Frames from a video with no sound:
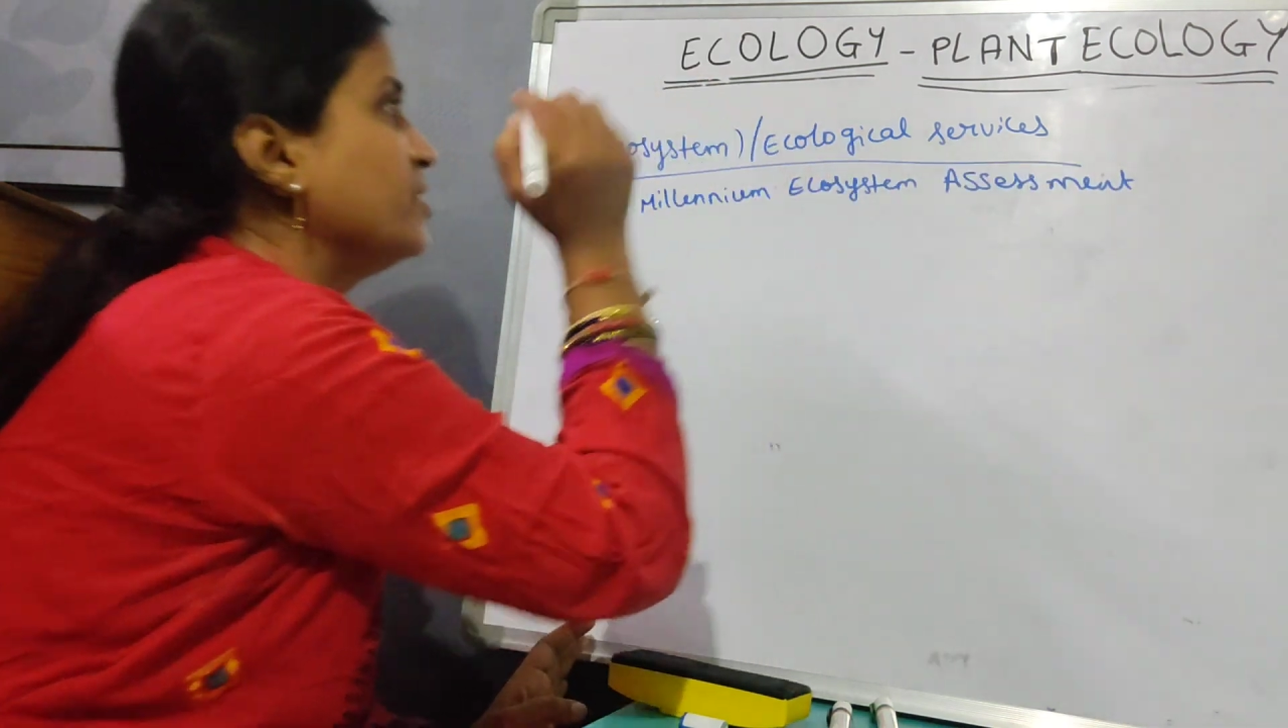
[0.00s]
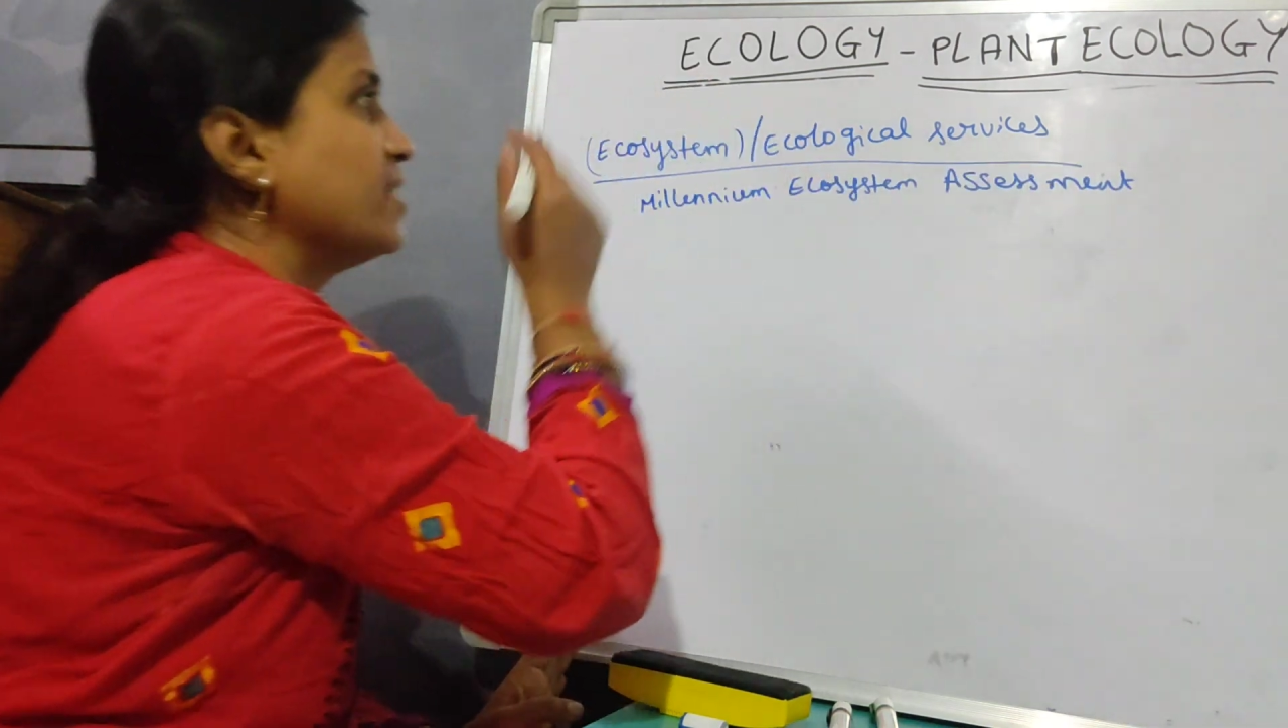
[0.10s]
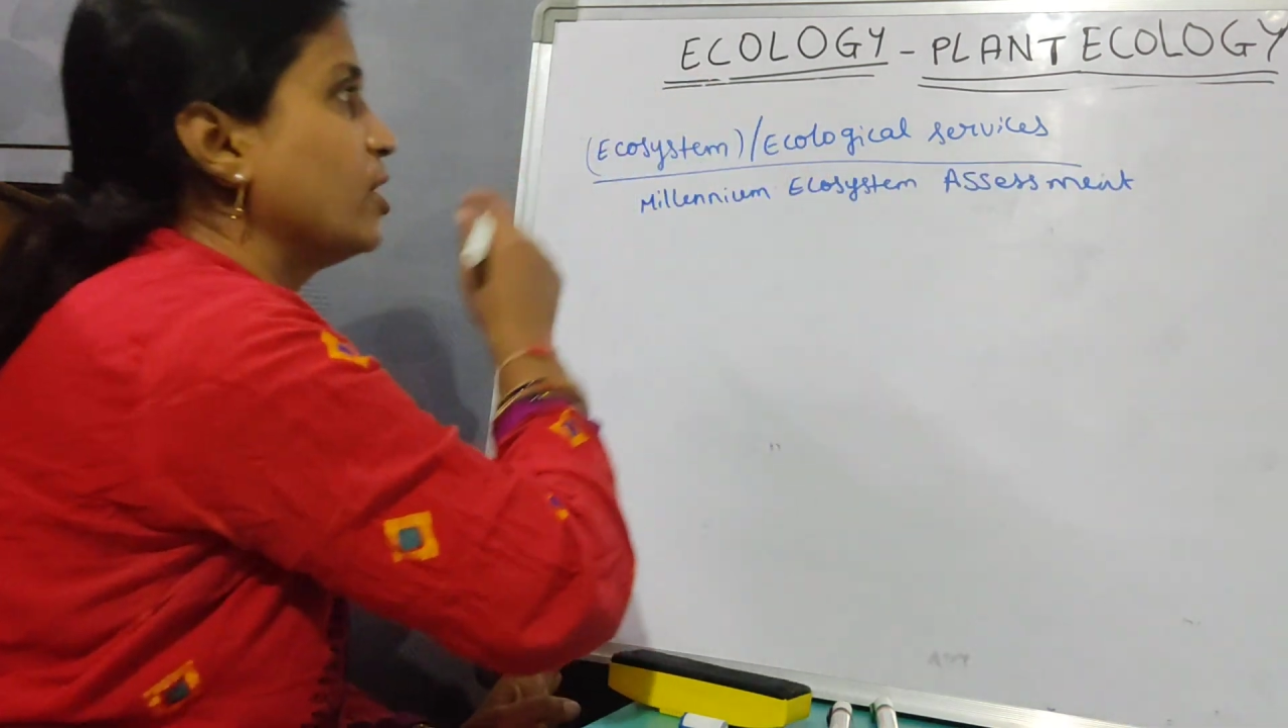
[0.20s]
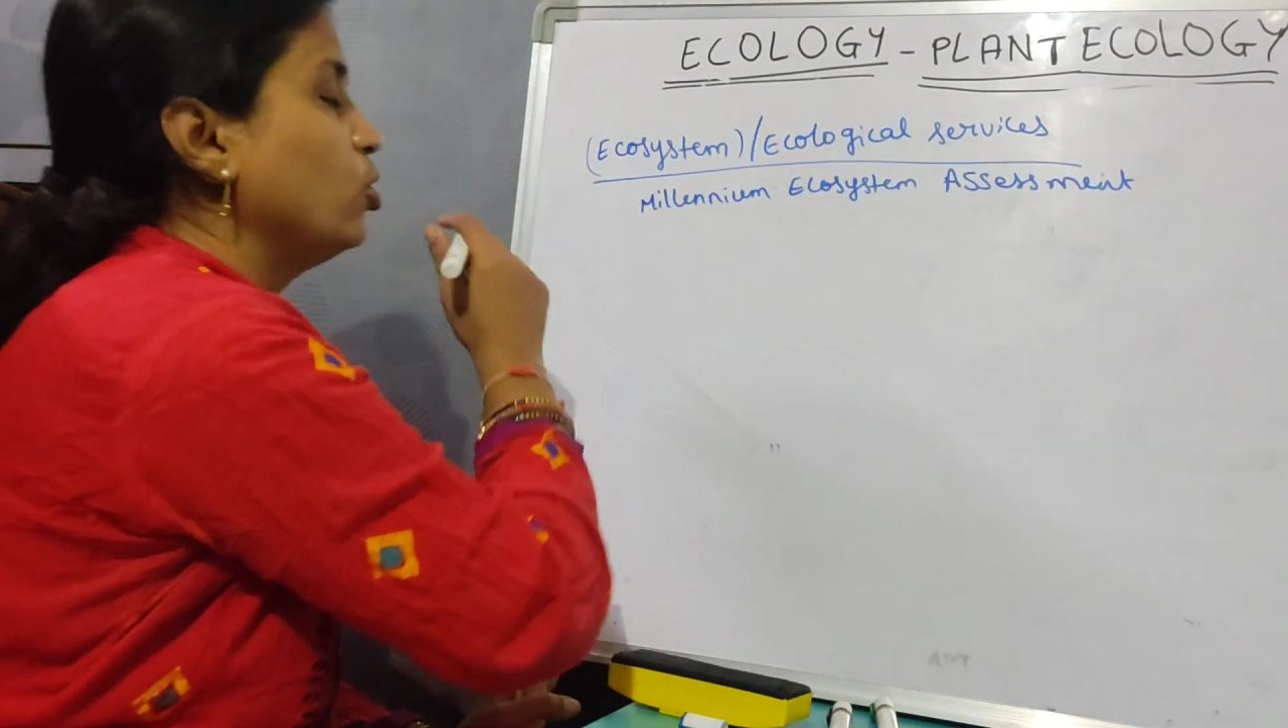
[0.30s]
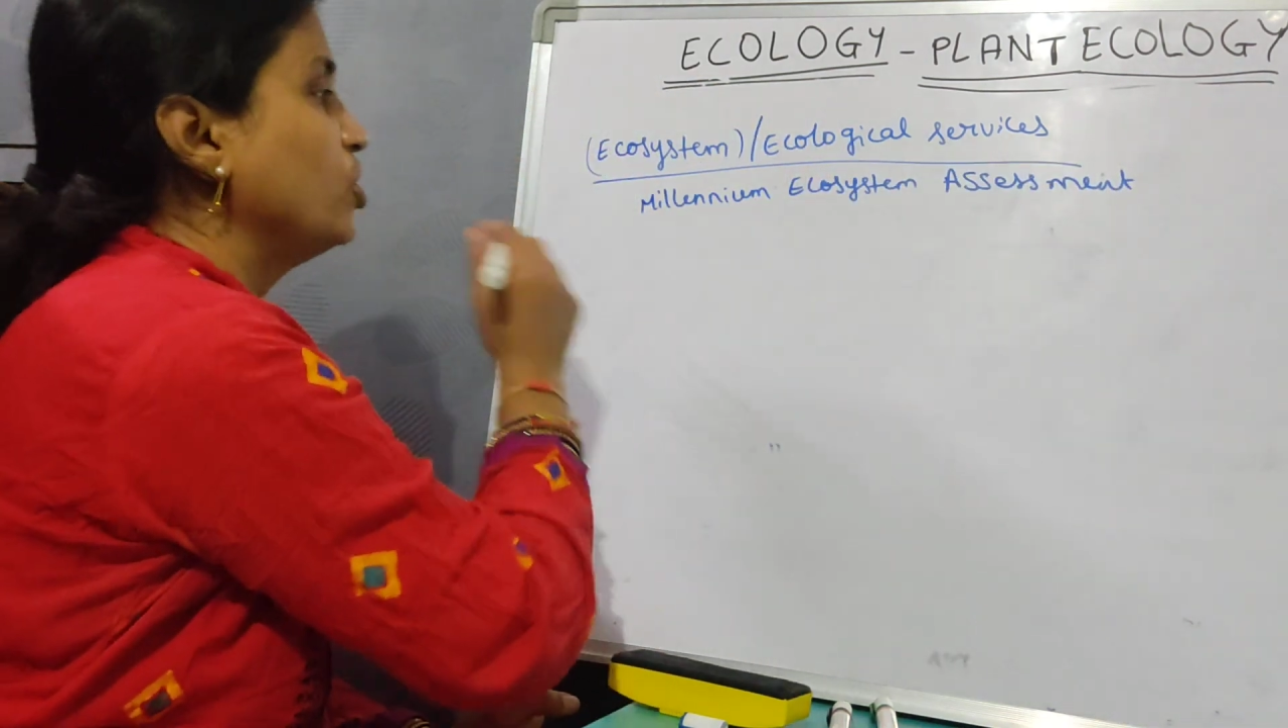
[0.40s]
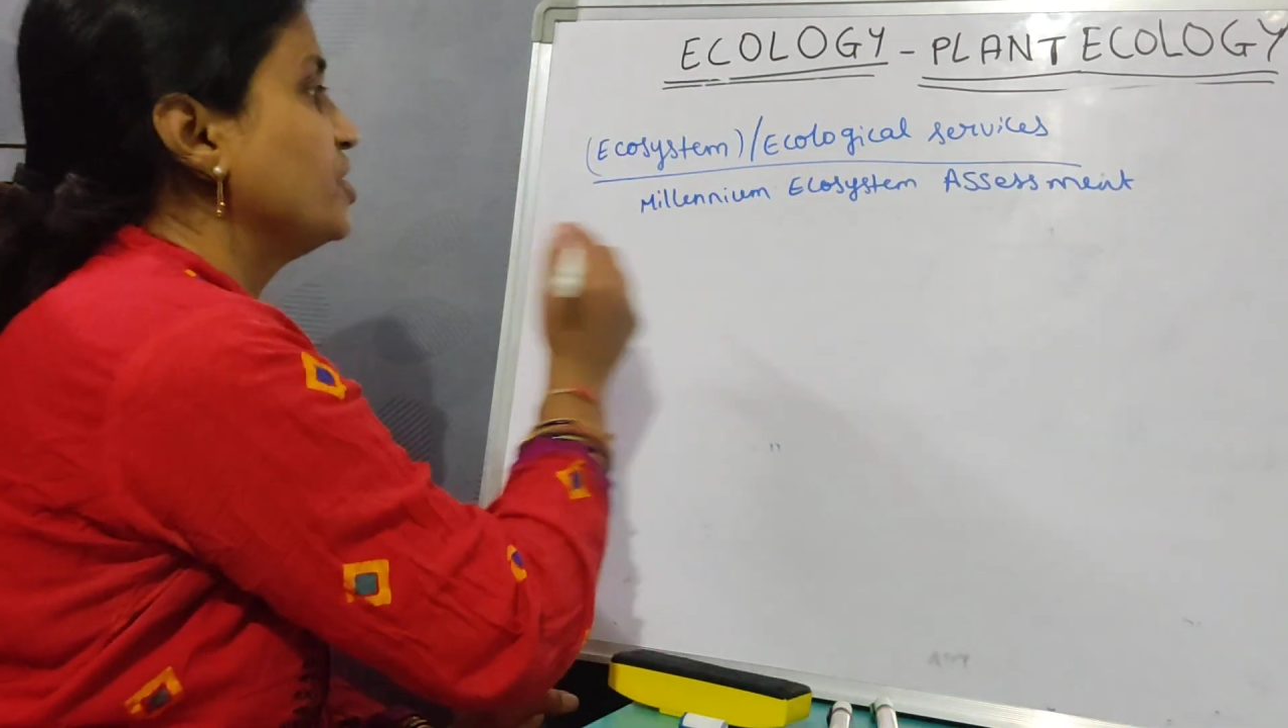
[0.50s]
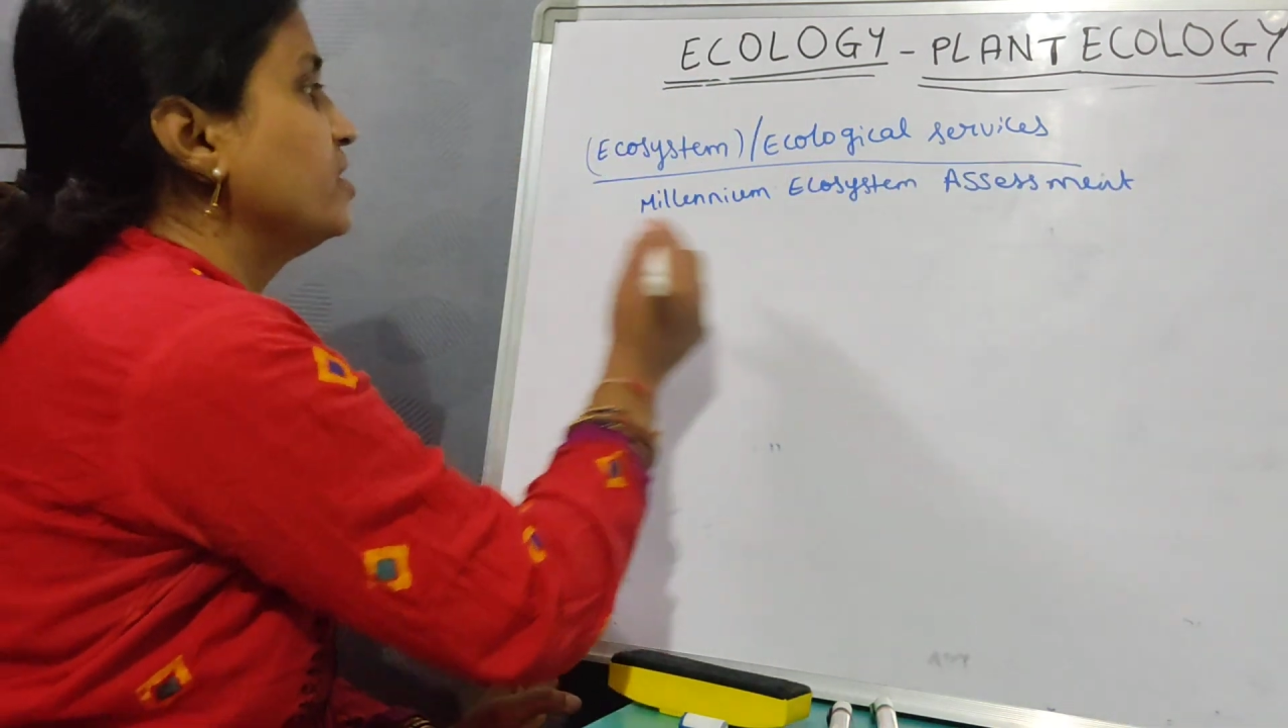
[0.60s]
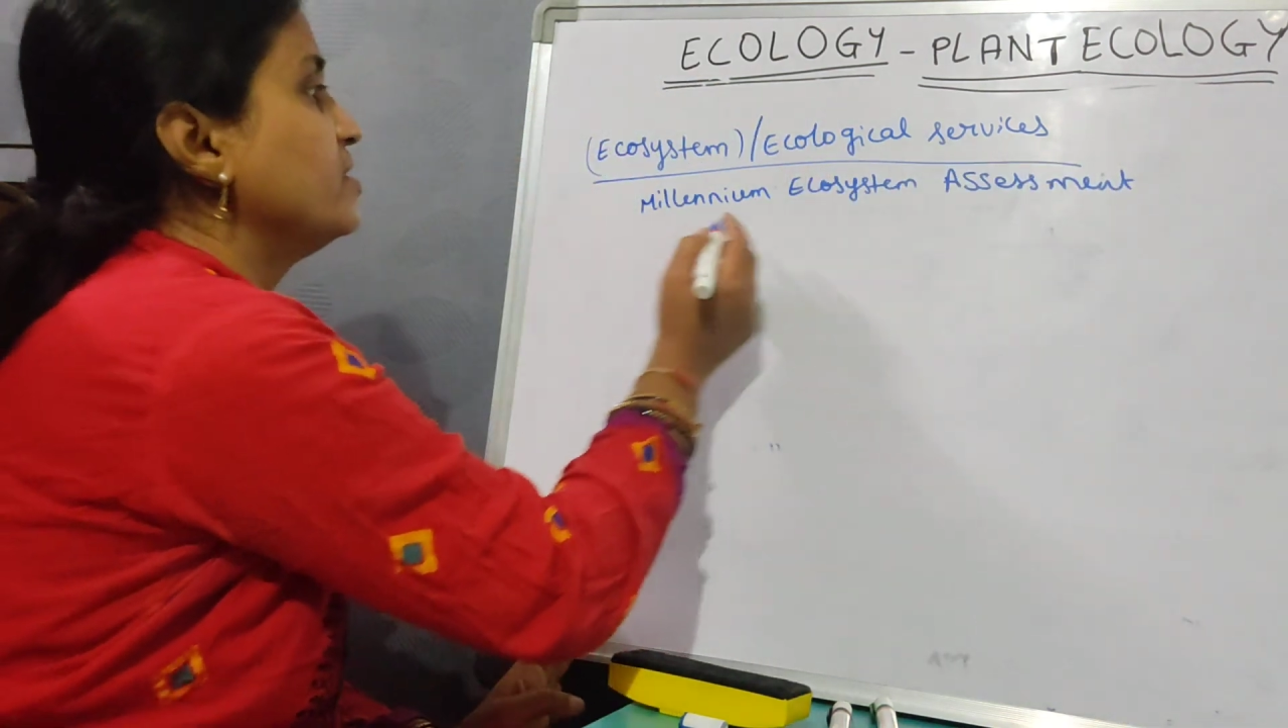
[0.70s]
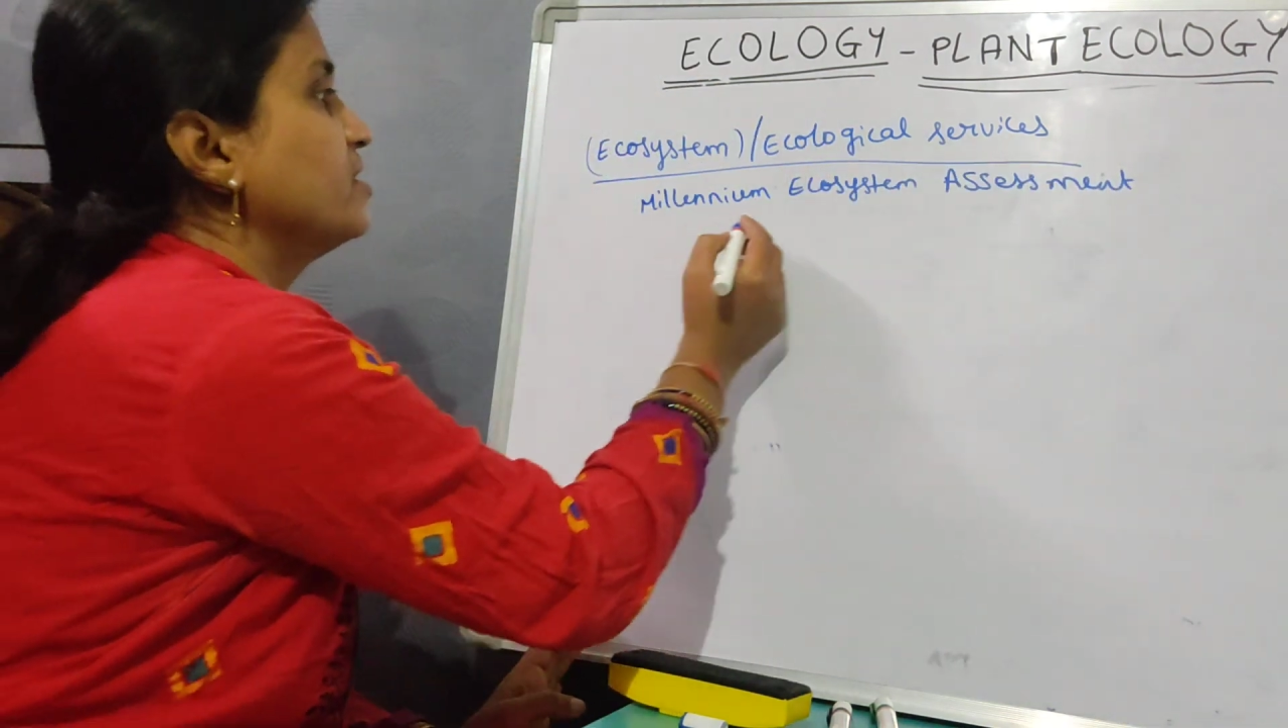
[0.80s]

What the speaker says: these ecological